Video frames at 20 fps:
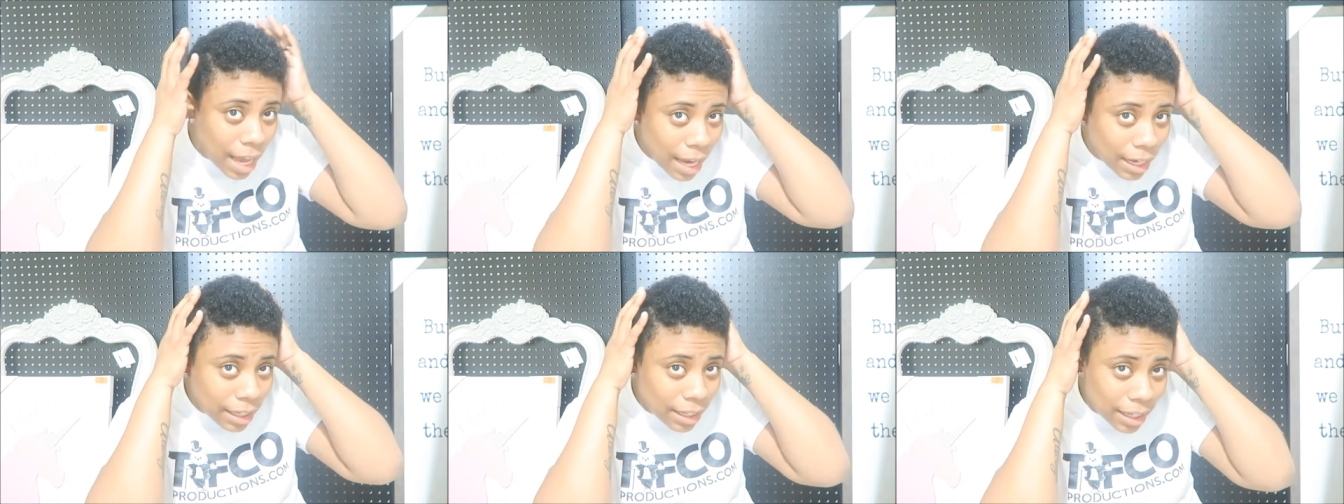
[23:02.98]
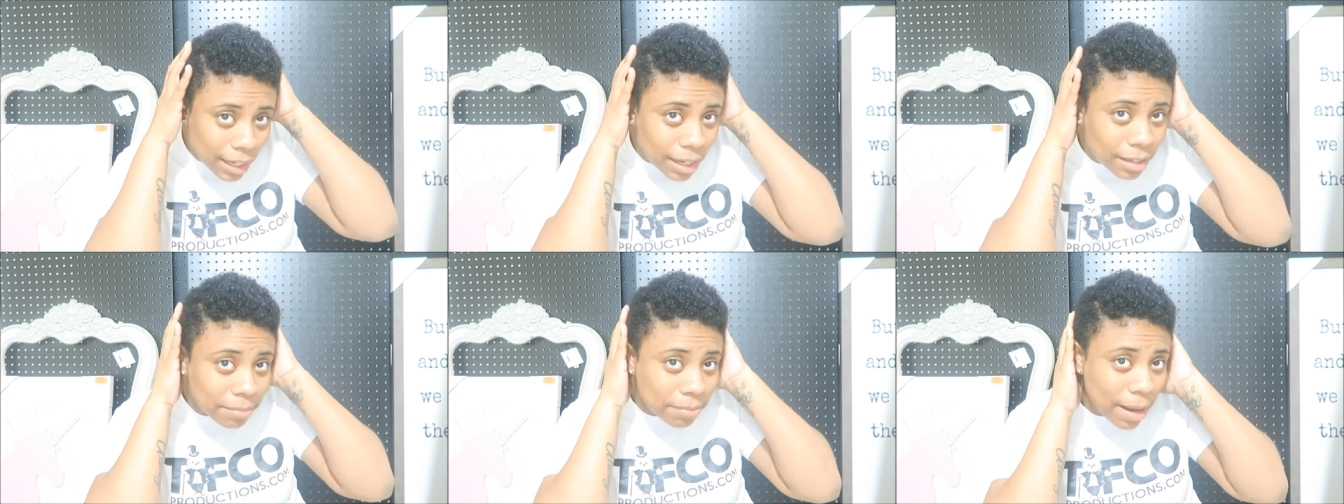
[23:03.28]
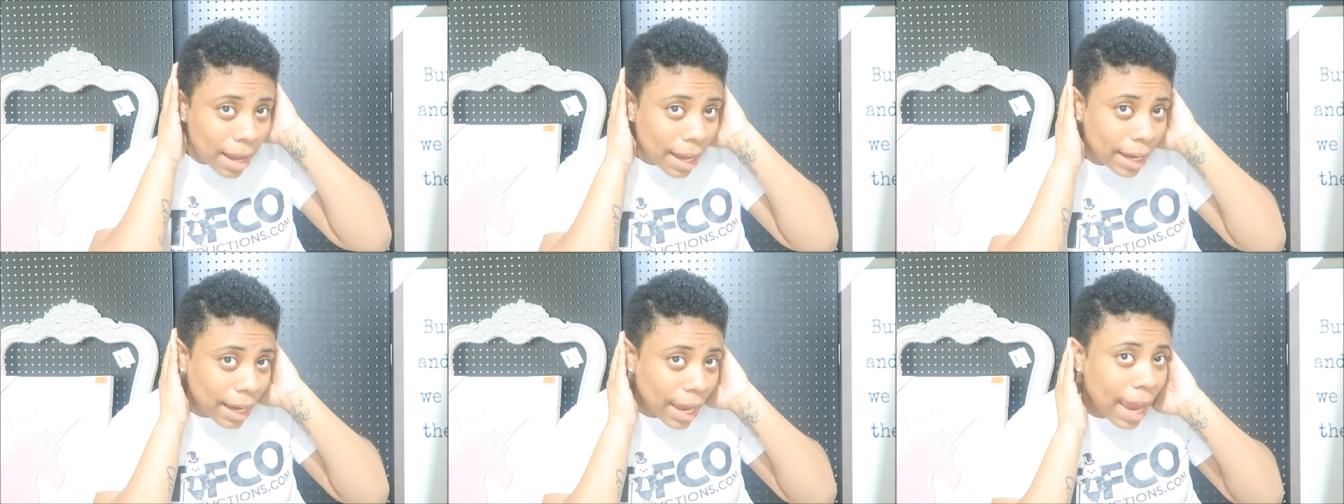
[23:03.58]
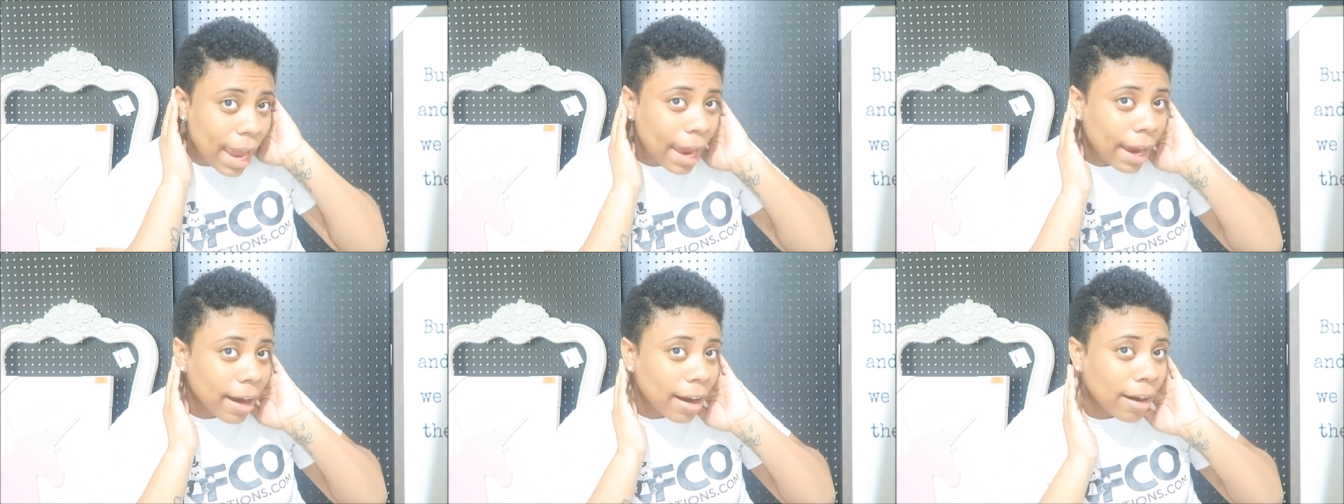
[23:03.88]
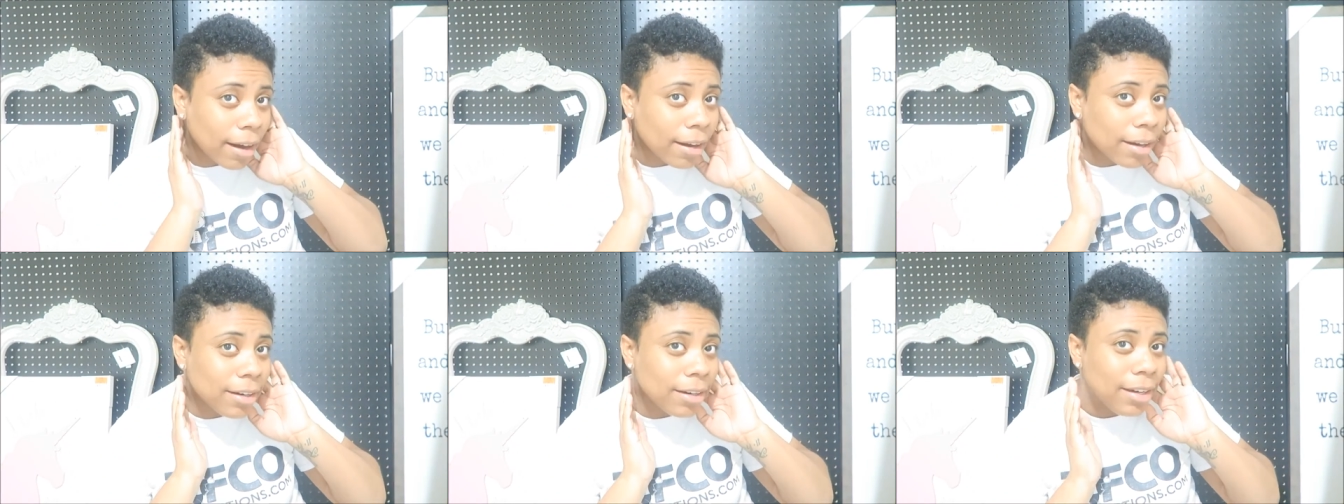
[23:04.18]
I cut my
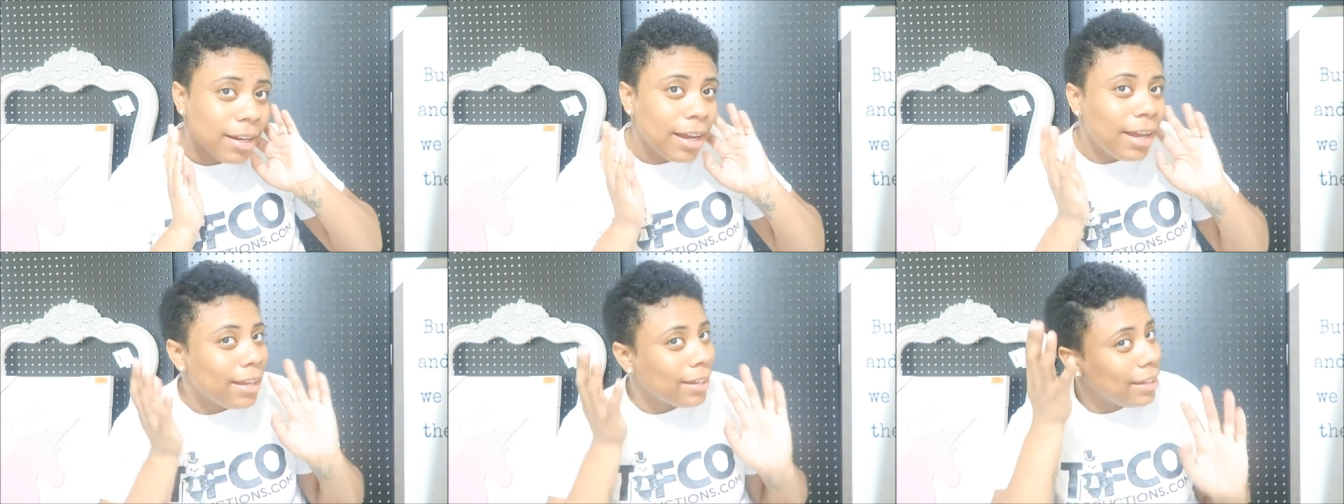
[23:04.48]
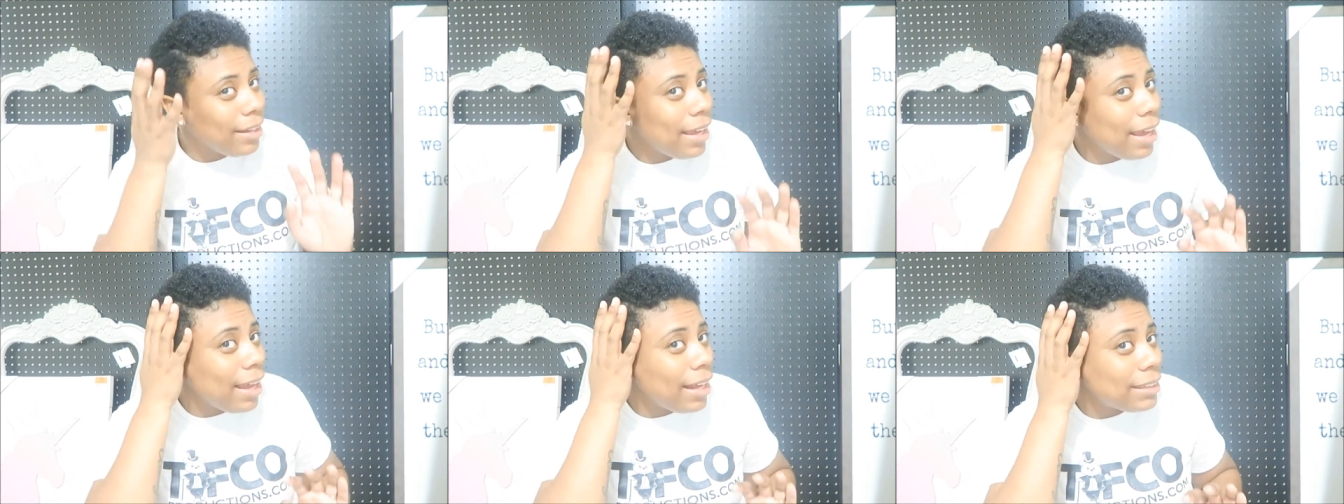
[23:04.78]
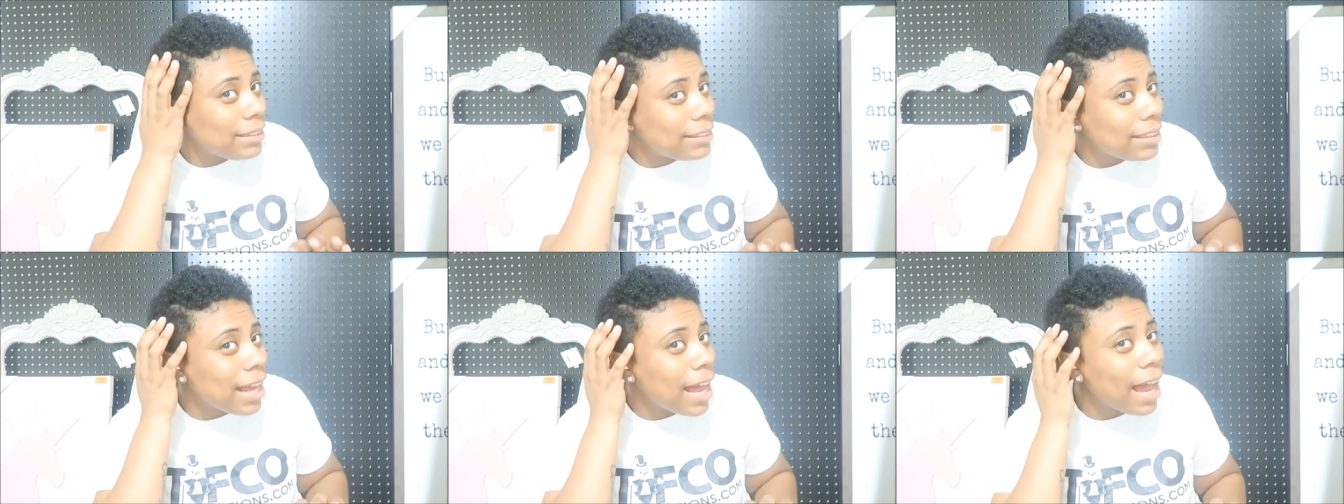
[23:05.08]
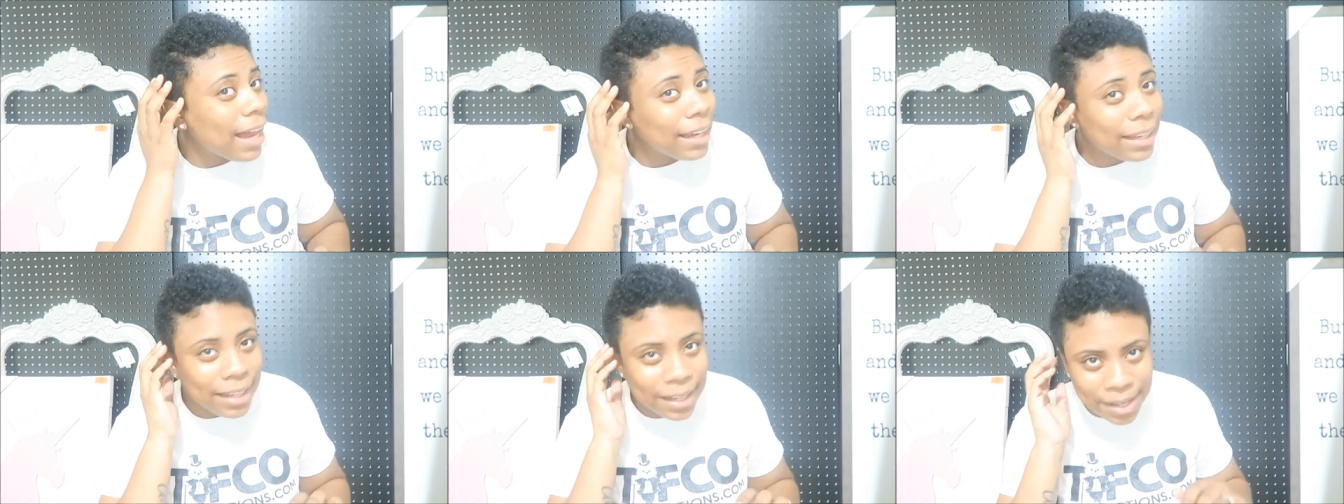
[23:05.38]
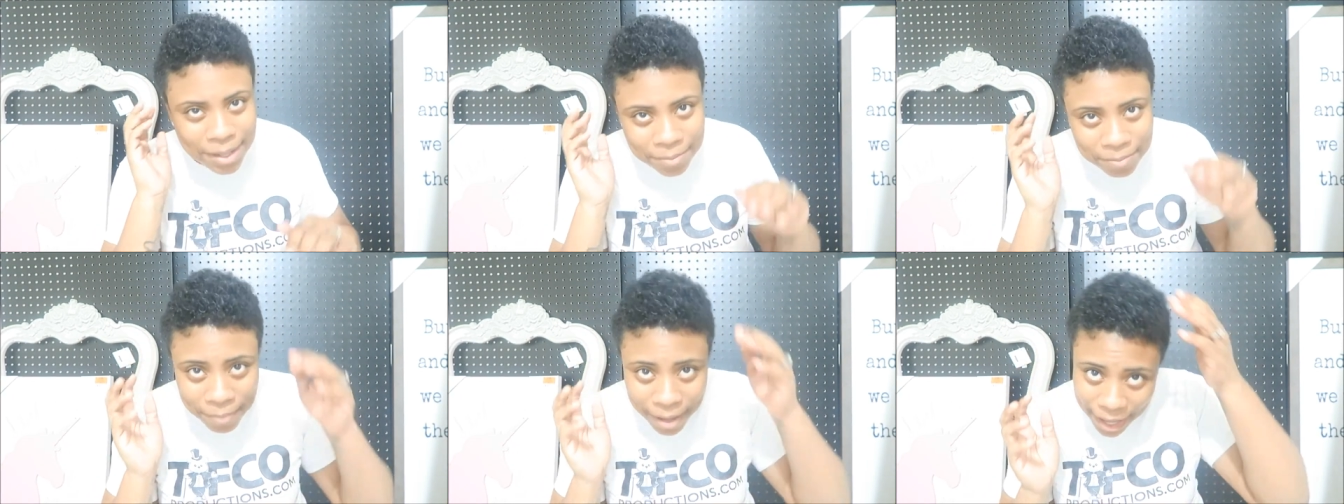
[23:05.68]
hair Yes, I
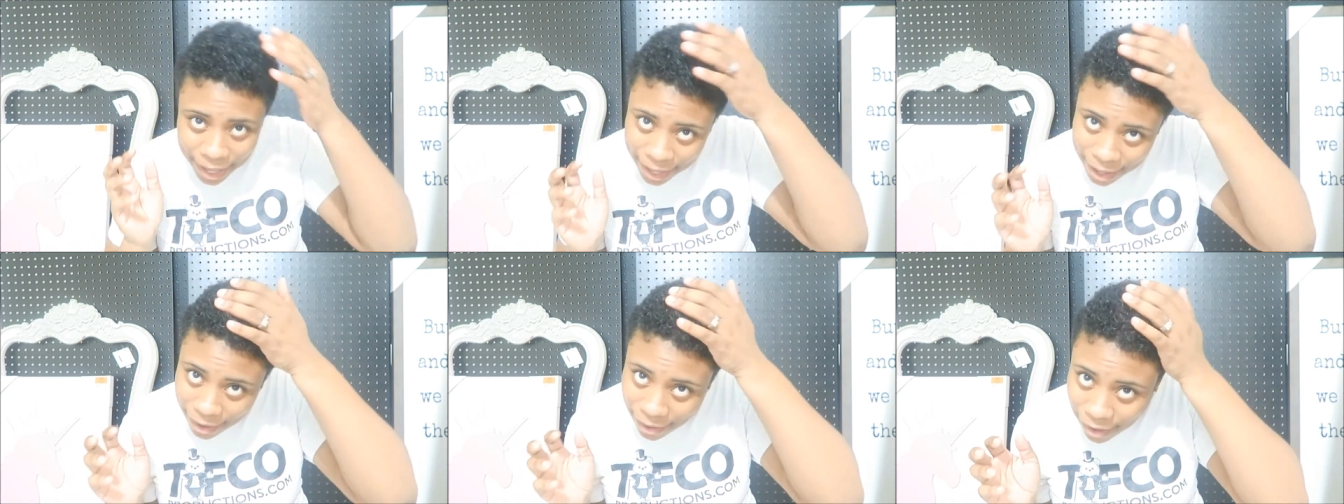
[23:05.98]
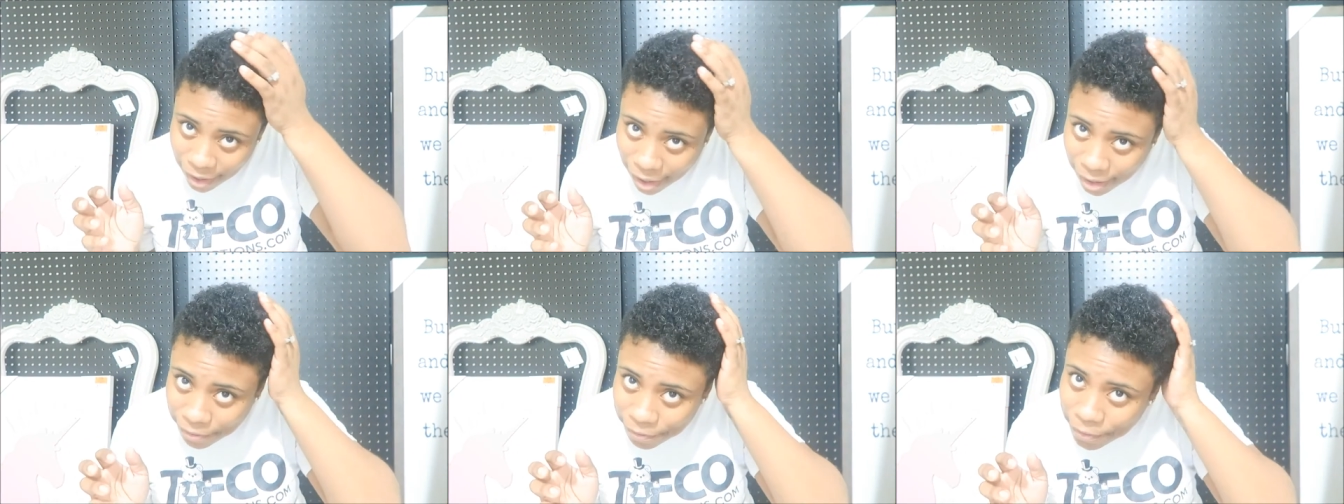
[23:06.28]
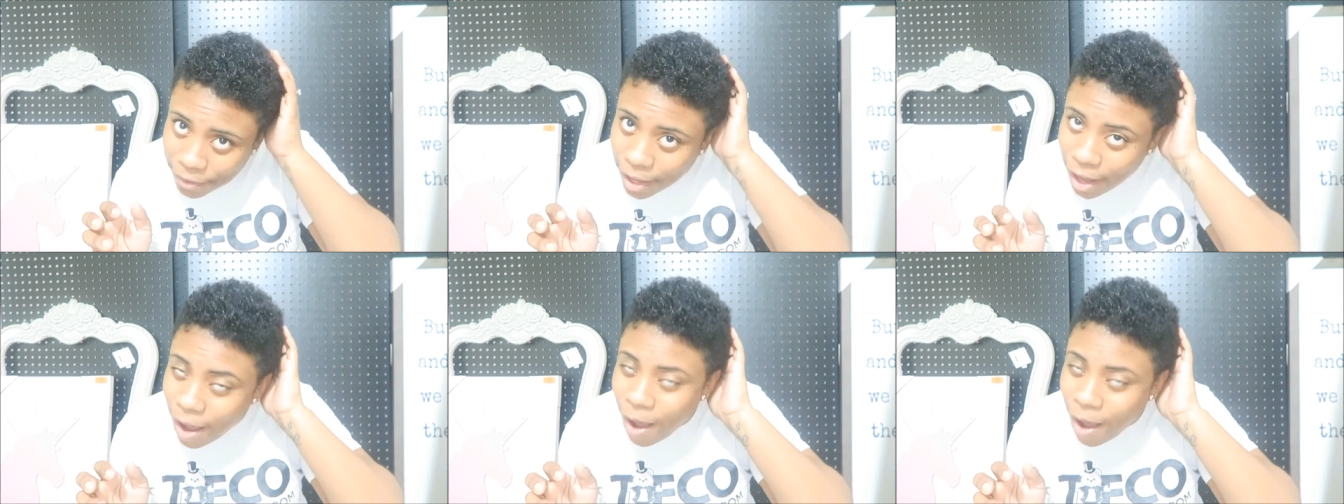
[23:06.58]
cut my hair off.